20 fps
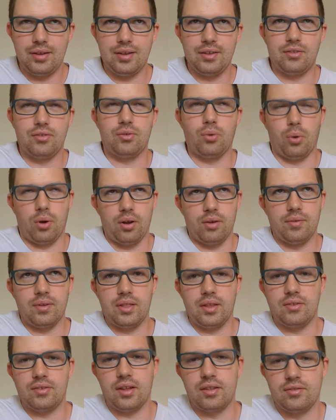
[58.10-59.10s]
sort of in
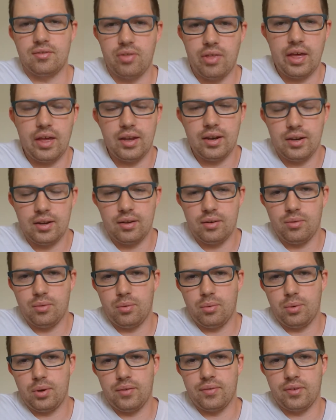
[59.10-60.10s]
the sense that
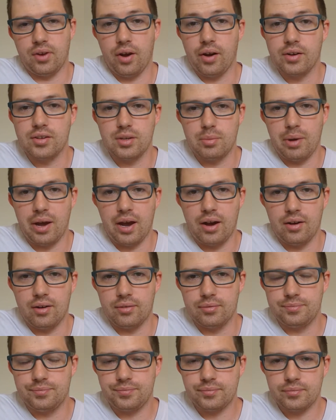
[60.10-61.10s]
we've talked about